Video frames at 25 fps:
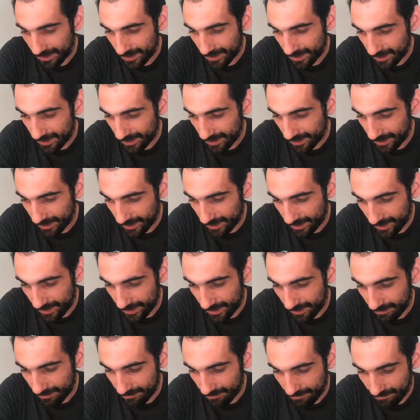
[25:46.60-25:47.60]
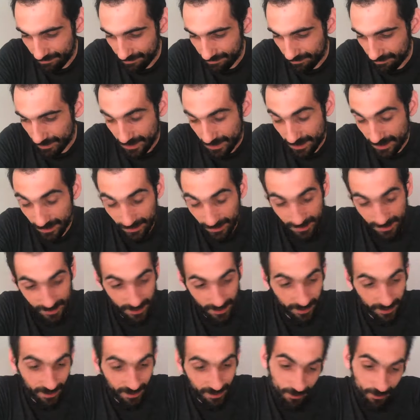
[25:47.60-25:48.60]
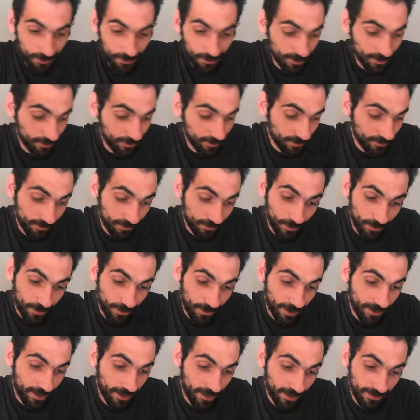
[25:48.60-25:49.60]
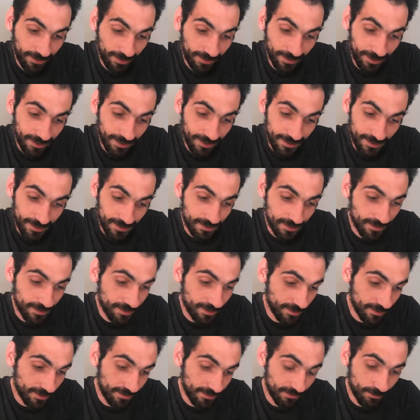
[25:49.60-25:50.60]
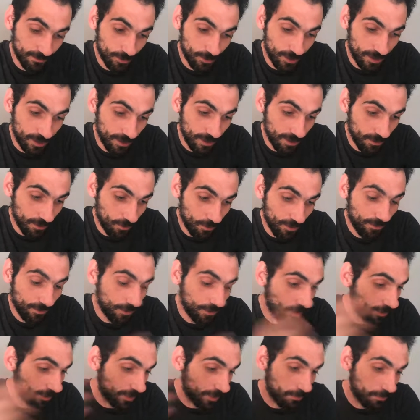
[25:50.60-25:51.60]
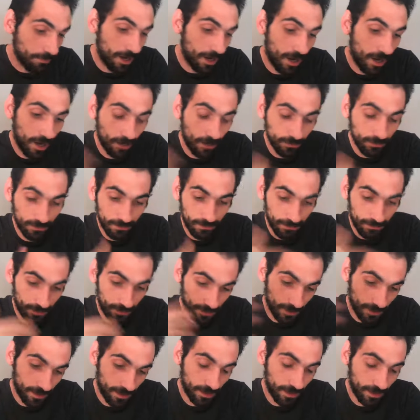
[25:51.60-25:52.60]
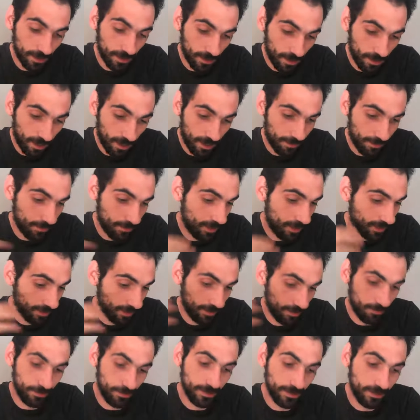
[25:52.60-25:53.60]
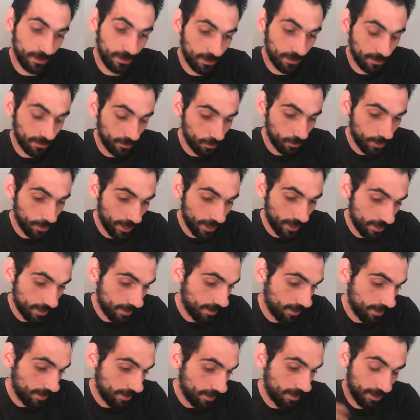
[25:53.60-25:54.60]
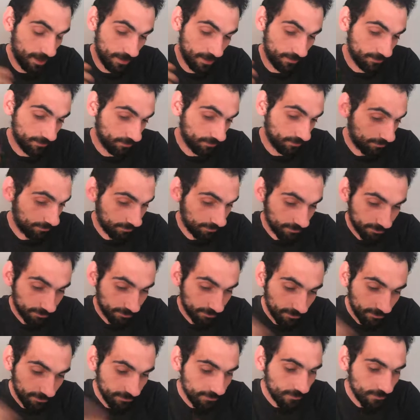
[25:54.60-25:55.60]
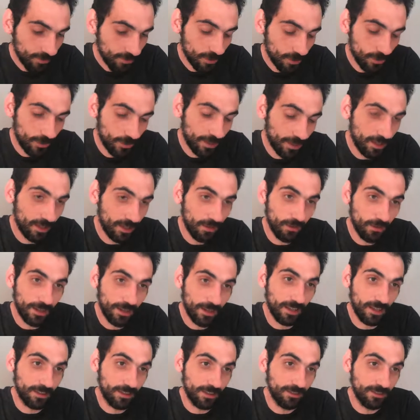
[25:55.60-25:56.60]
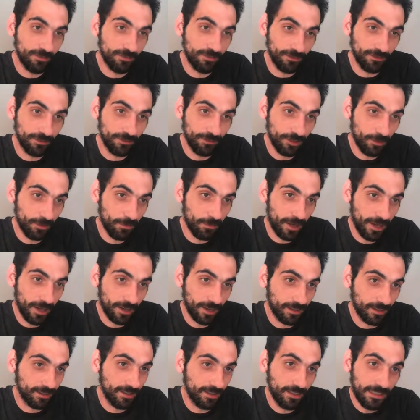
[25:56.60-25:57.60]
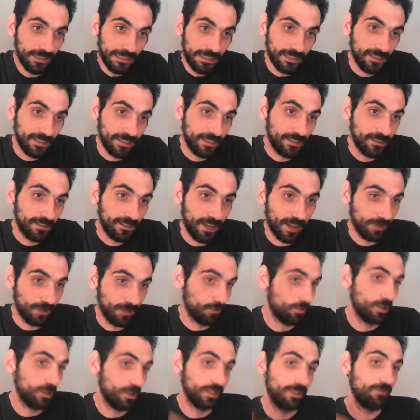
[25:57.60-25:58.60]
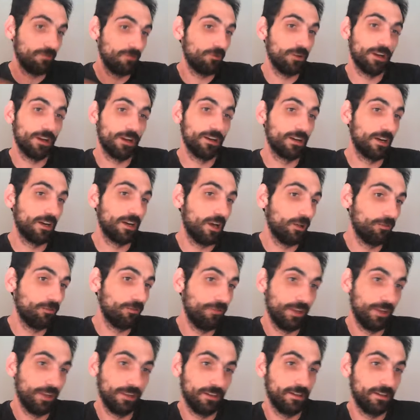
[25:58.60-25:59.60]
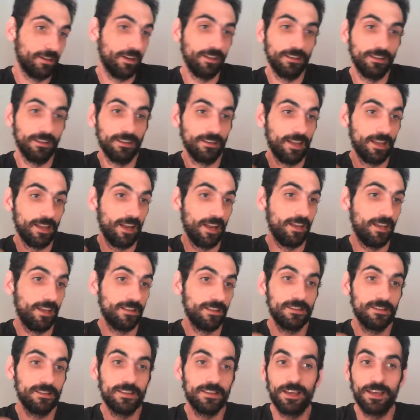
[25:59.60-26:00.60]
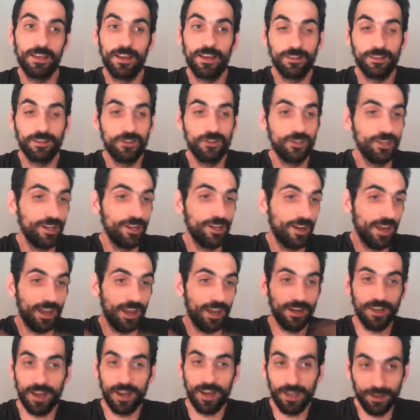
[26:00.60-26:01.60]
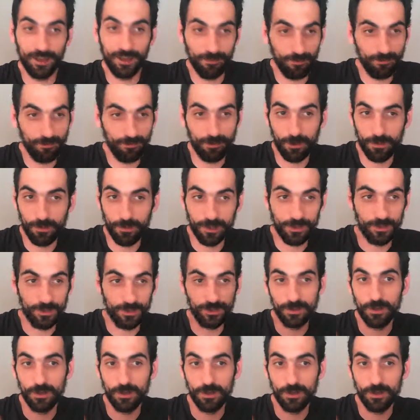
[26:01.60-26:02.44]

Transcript: it's interesting. If you want to look at that, it's we thought about RBAC in a particular way, and we got a different feedback. Like, what if you are a cloud vendor and the tenants cannot share any kind of information? So